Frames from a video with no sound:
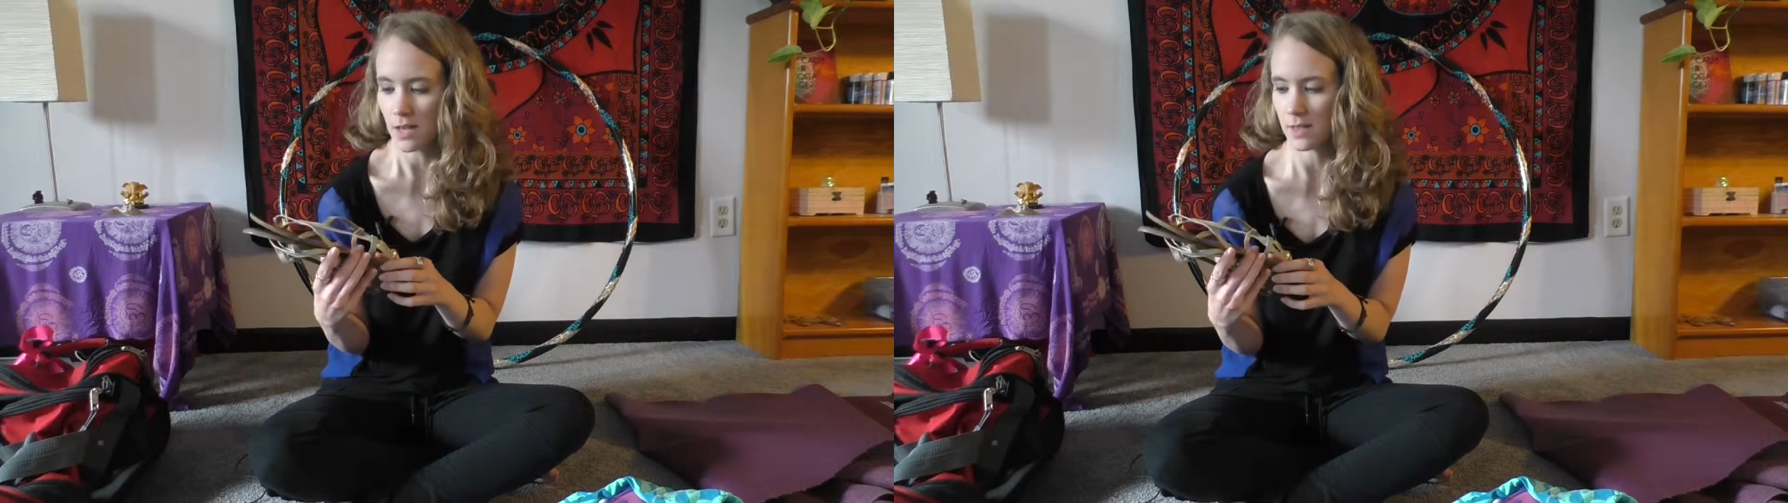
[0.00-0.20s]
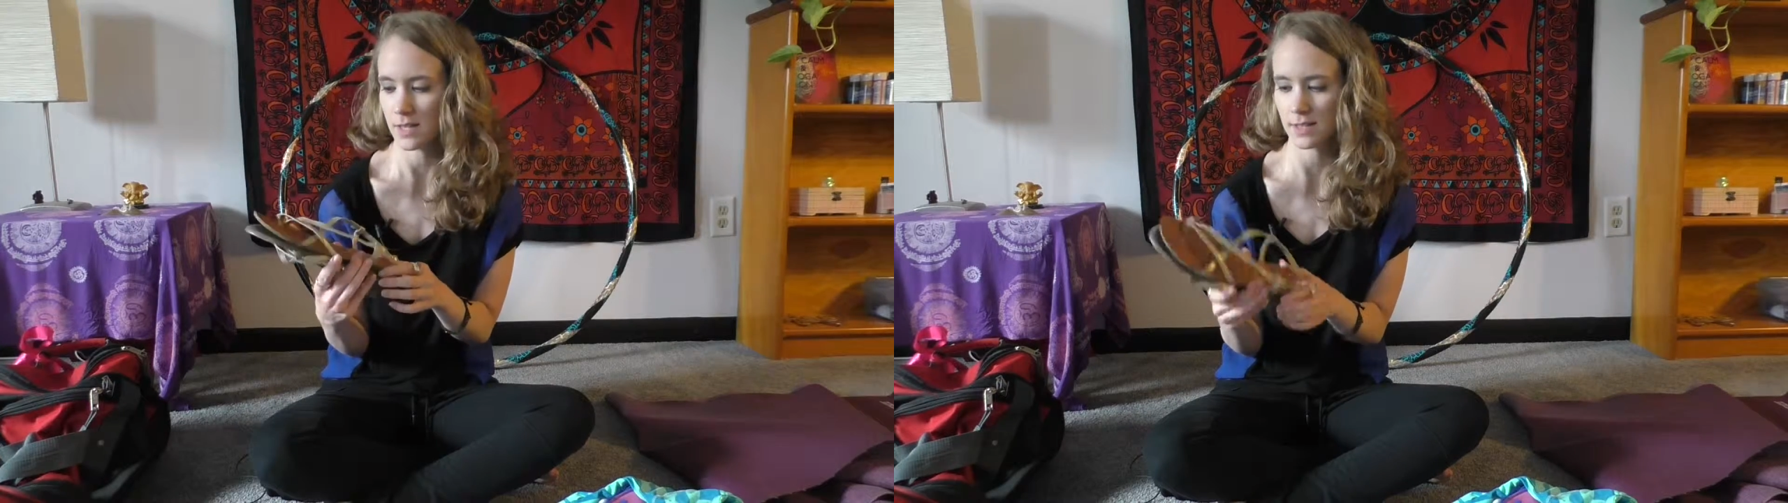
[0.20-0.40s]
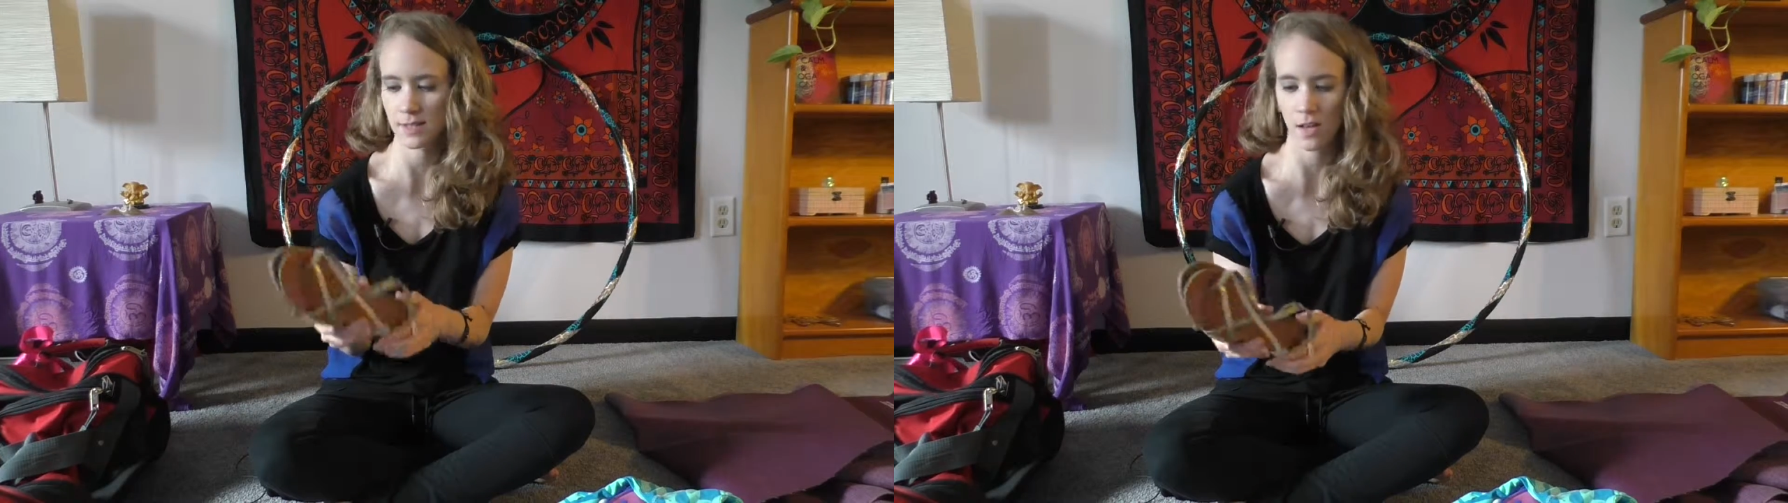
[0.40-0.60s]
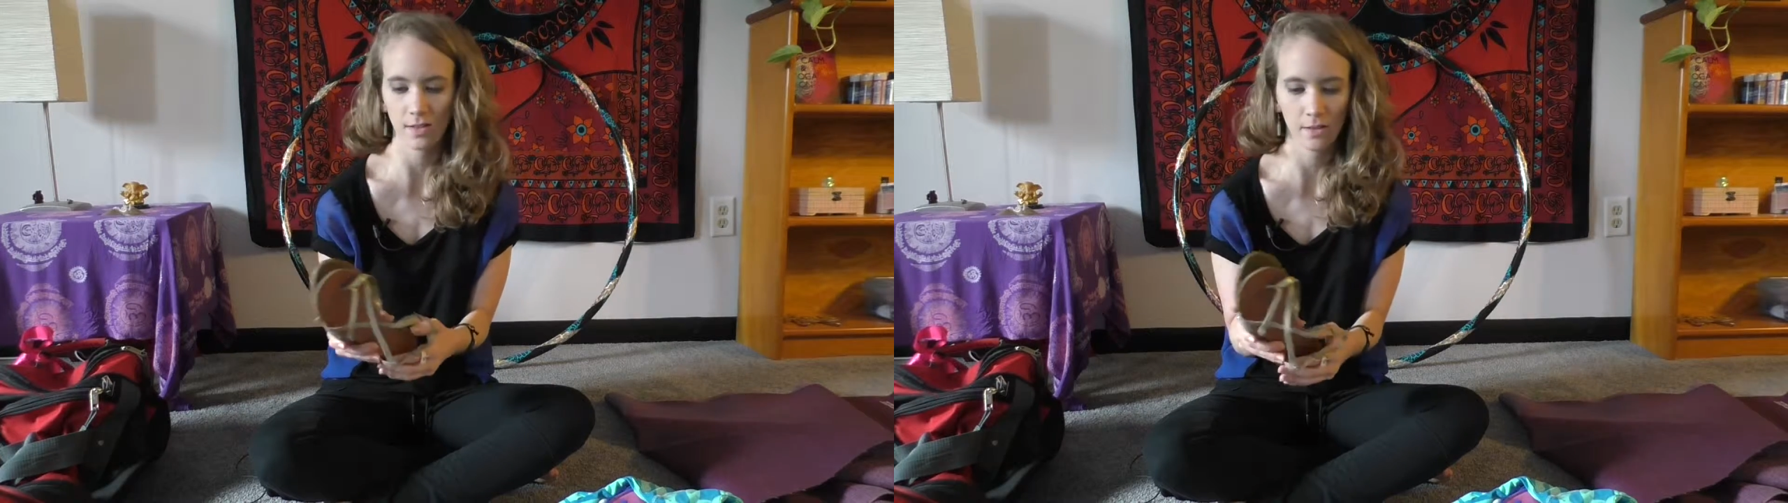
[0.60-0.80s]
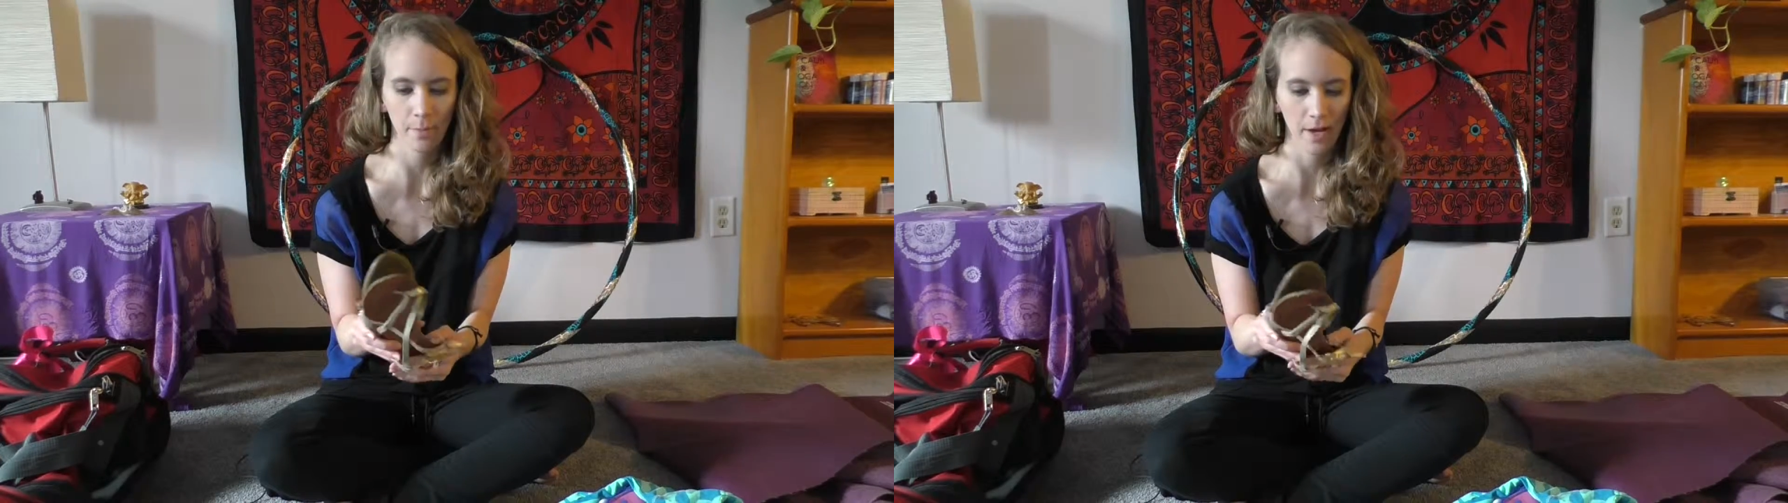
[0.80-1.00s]
This is
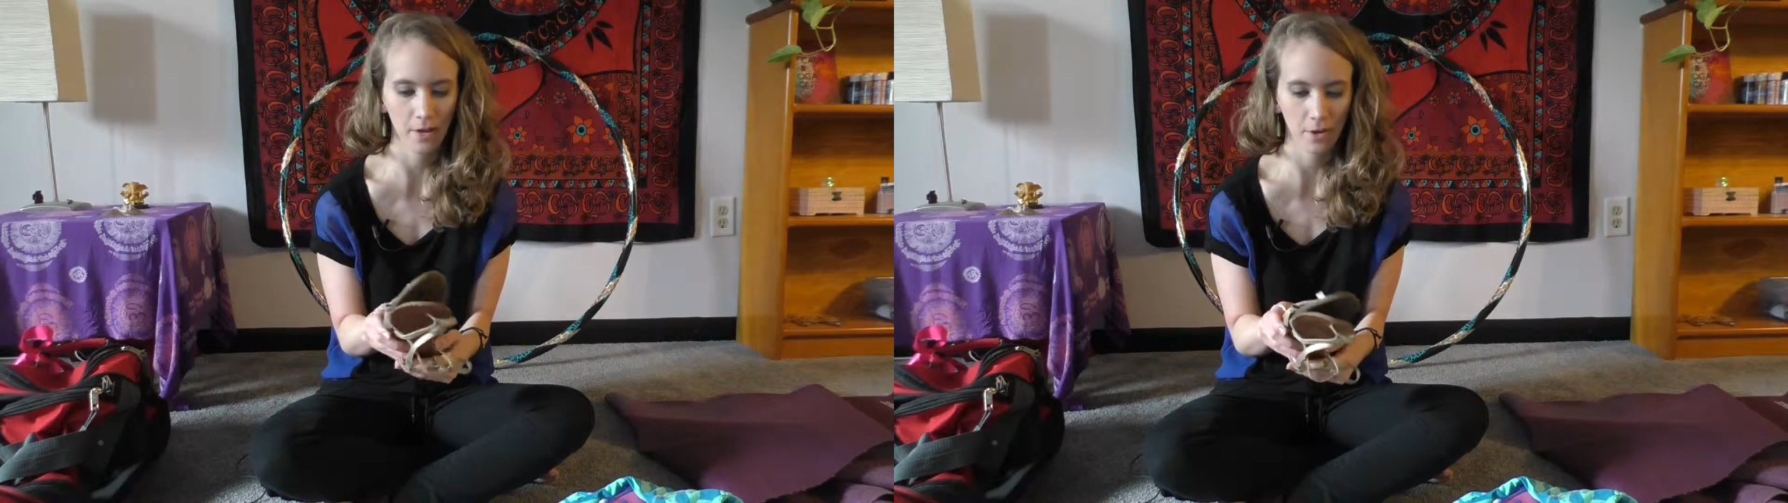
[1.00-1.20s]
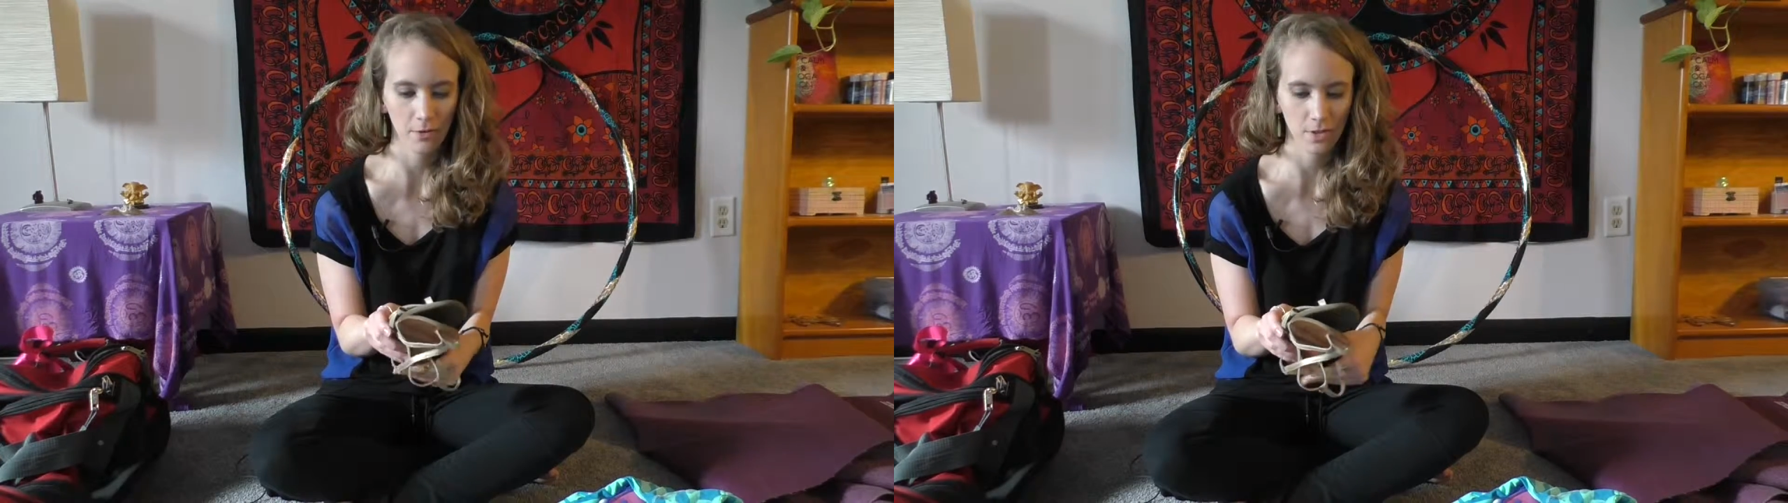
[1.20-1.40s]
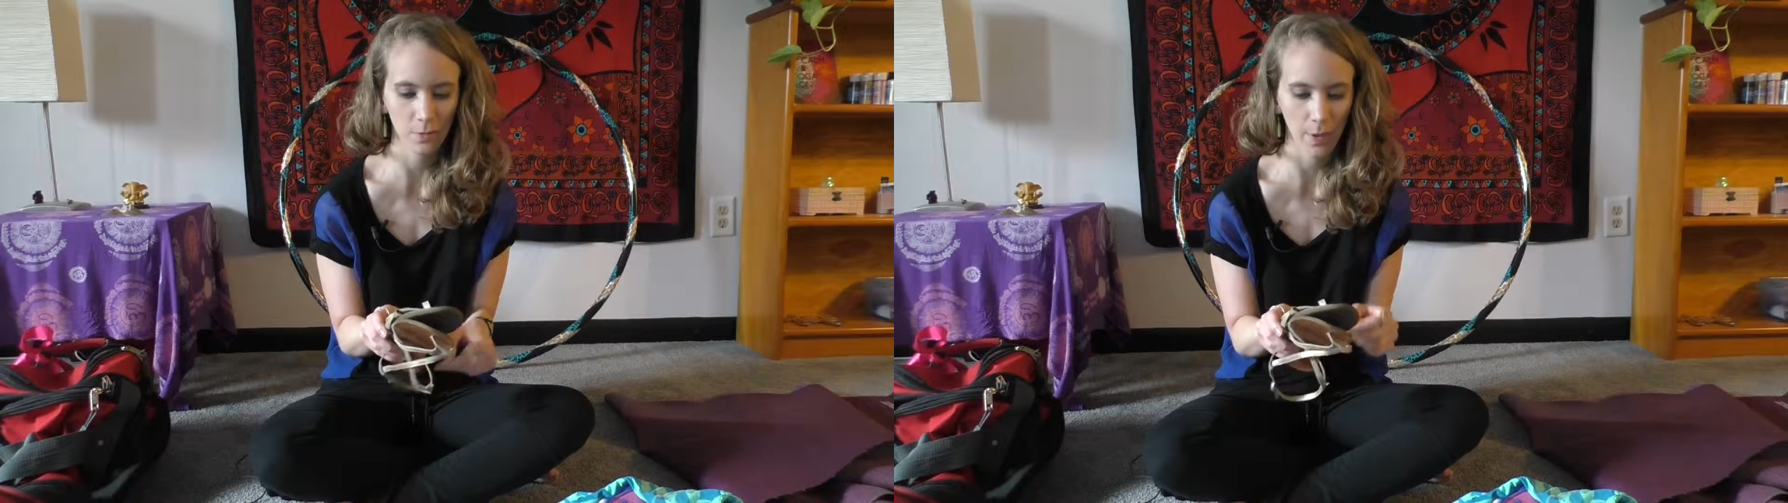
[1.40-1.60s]
also my go-to